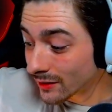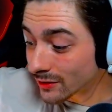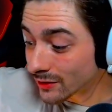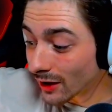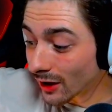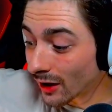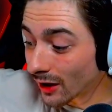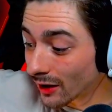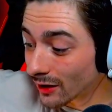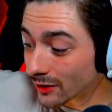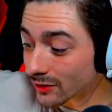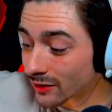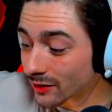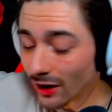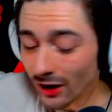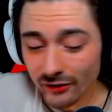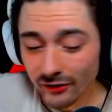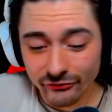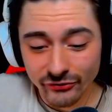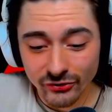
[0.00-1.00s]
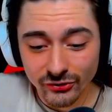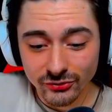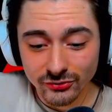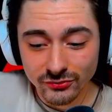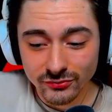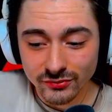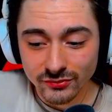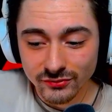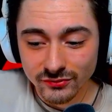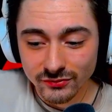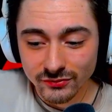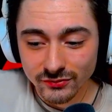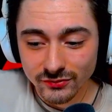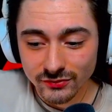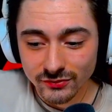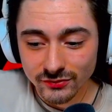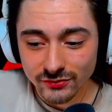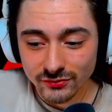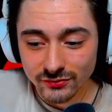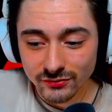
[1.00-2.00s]
I feel
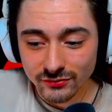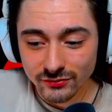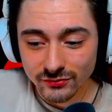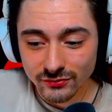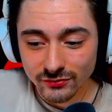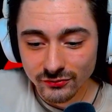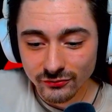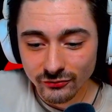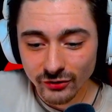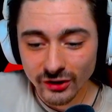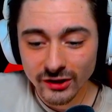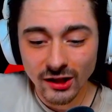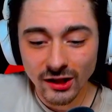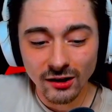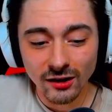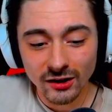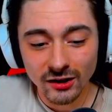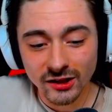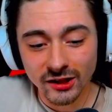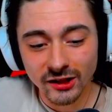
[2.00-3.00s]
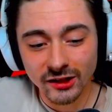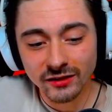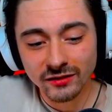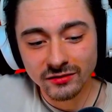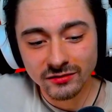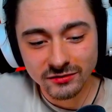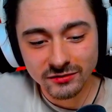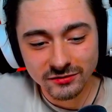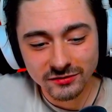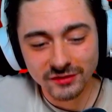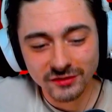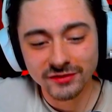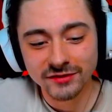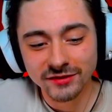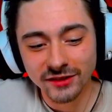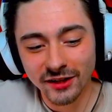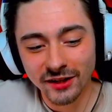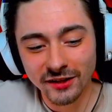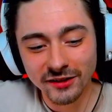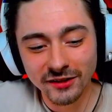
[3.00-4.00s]
really lucky
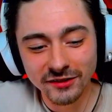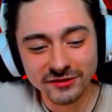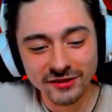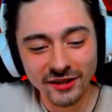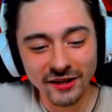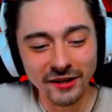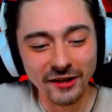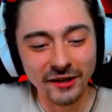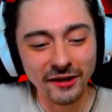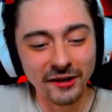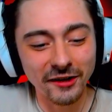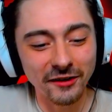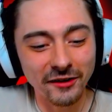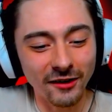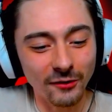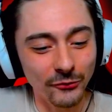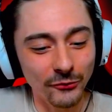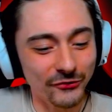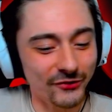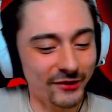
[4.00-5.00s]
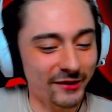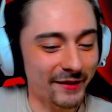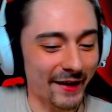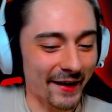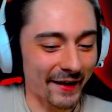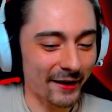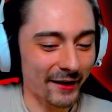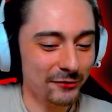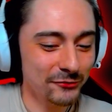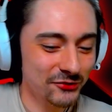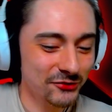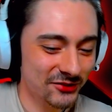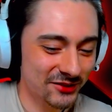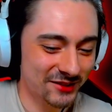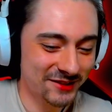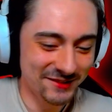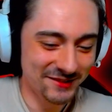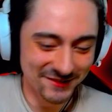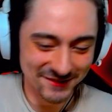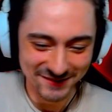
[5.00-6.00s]
that I wasn't in that
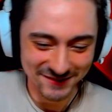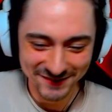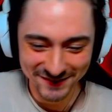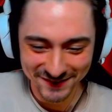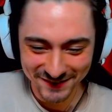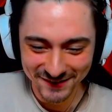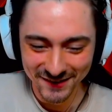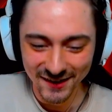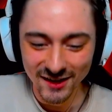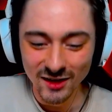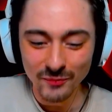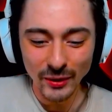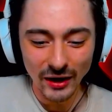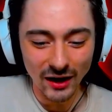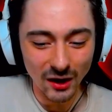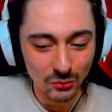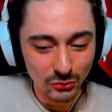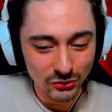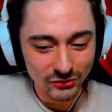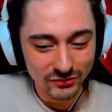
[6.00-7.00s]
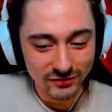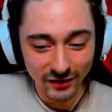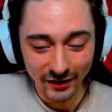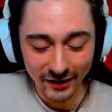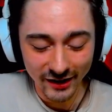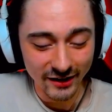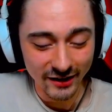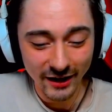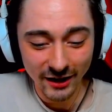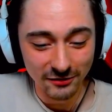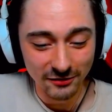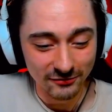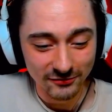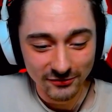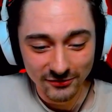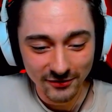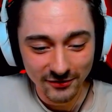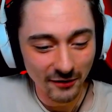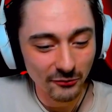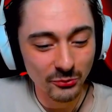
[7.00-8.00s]
house. But I would, like, again,
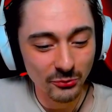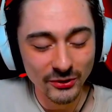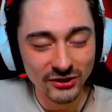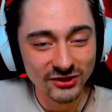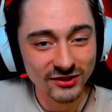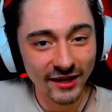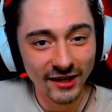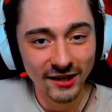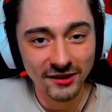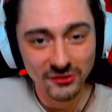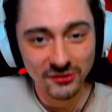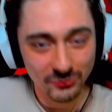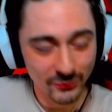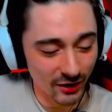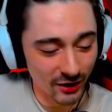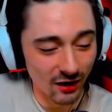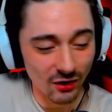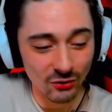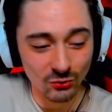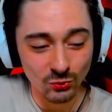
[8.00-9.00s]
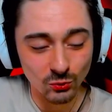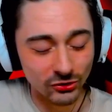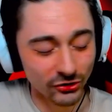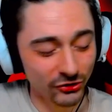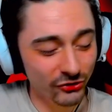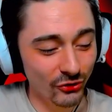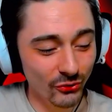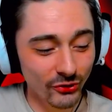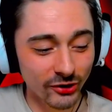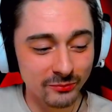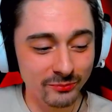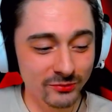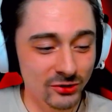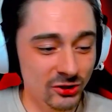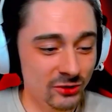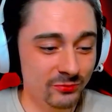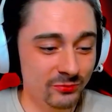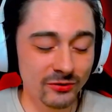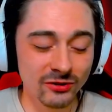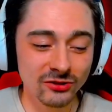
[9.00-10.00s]
I would be scared, but I would want to do it
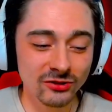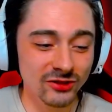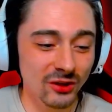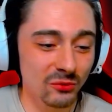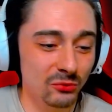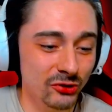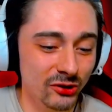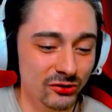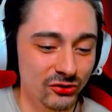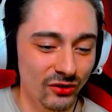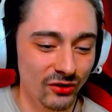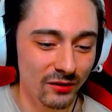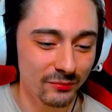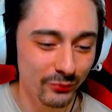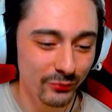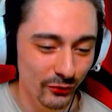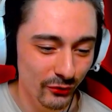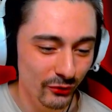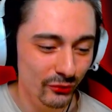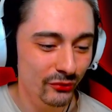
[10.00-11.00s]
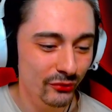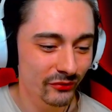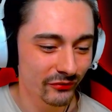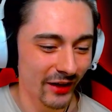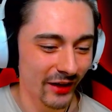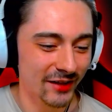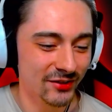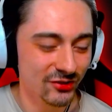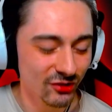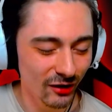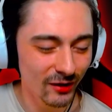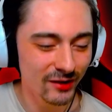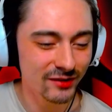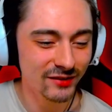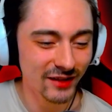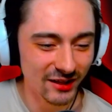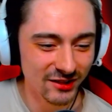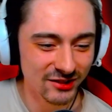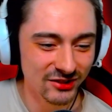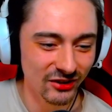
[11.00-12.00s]
just because I want to try and prove that
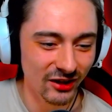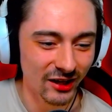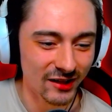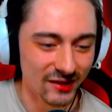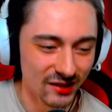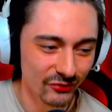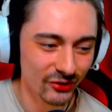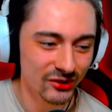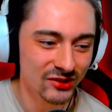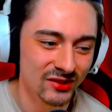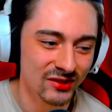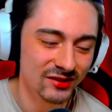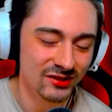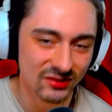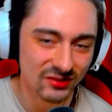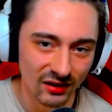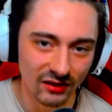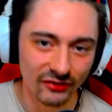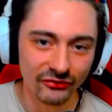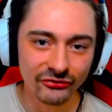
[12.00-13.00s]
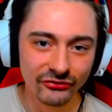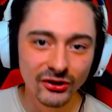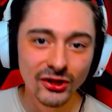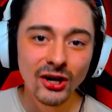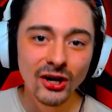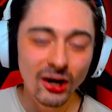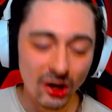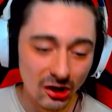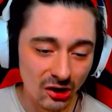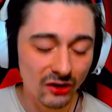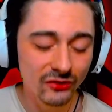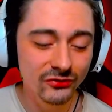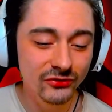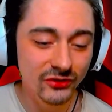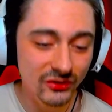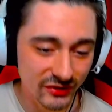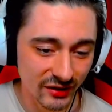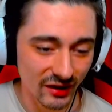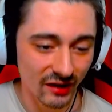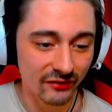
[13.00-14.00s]
side. There is stuff after
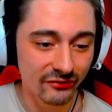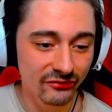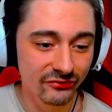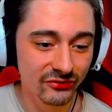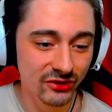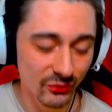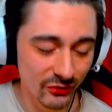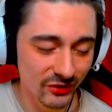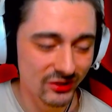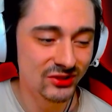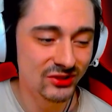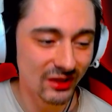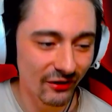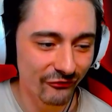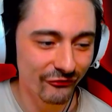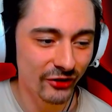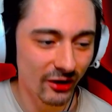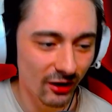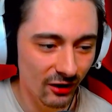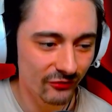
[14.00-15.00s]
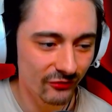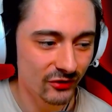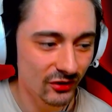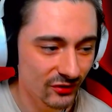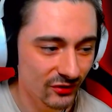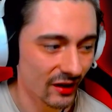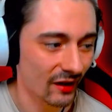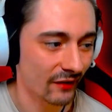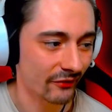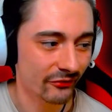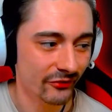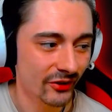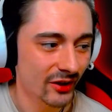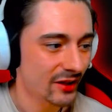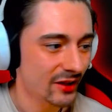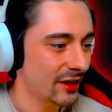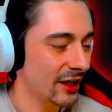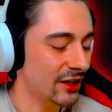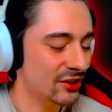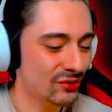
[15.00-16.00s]
death. There is something after death.
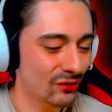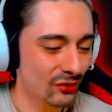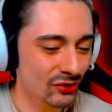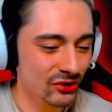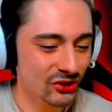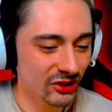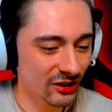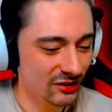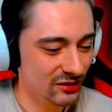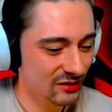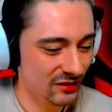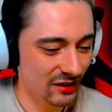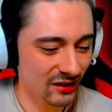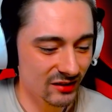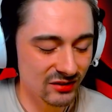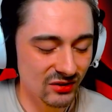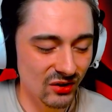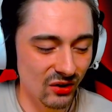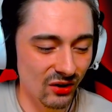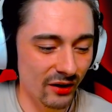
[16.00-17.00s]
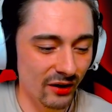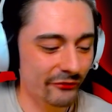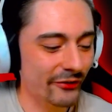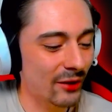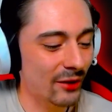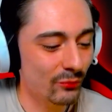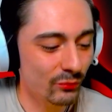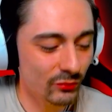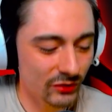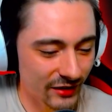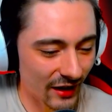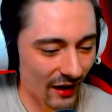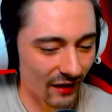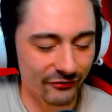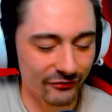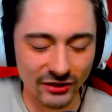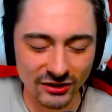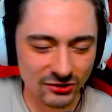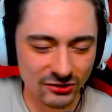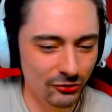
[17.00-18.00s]
It's not just this life and
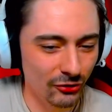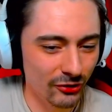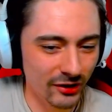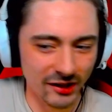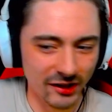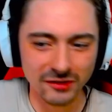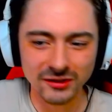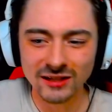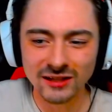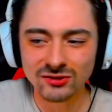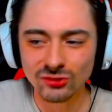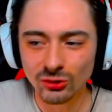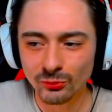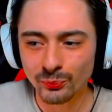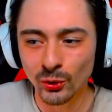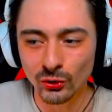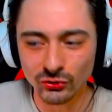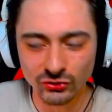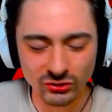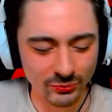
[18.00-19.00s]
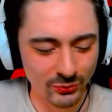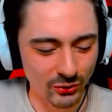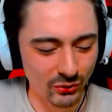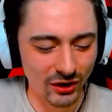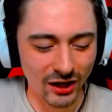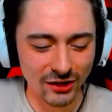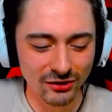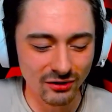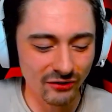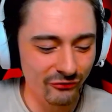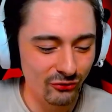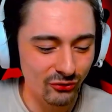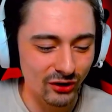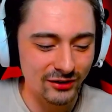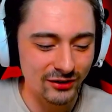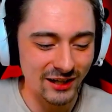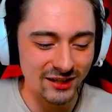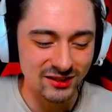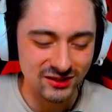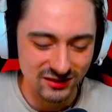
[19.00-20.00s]
death. That's not it. That's not possible. I don't feel
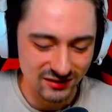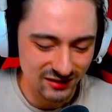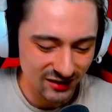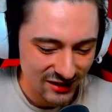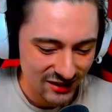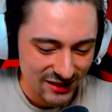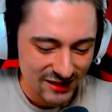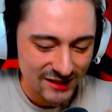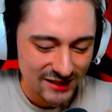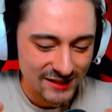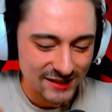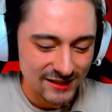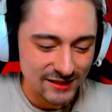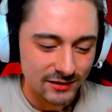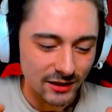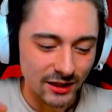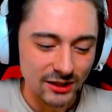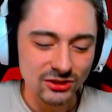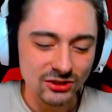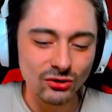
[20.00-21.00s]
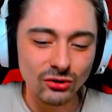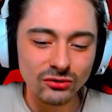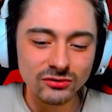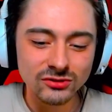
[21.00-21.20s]
like that's not